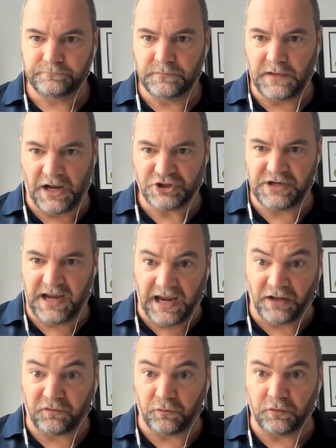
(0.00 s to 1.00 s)
It actually
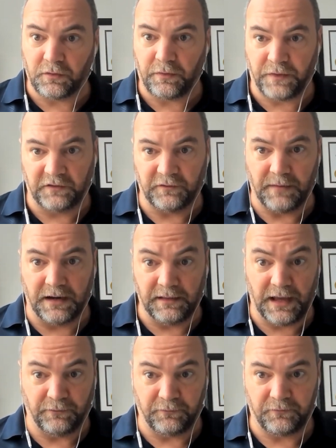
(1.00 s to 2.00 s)
answered things in my
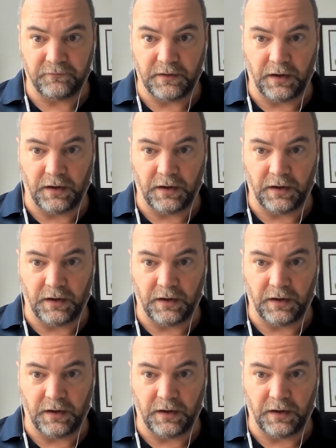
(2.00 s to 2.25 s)
life.